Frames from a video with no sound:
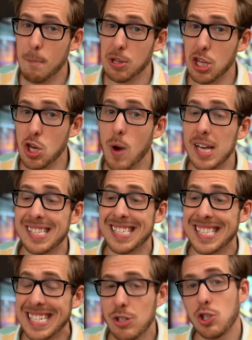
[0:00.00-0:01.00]
But the U S
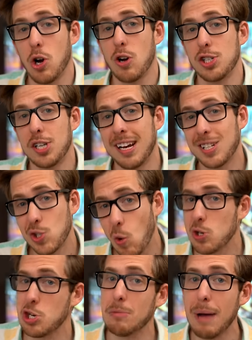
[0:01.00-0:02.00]
still charges an
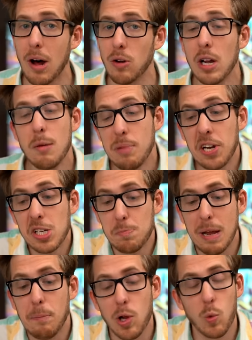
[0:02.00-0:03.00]
extortionate amount because
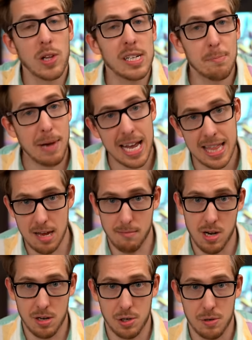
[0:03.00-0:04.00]
people are willing to pay that much.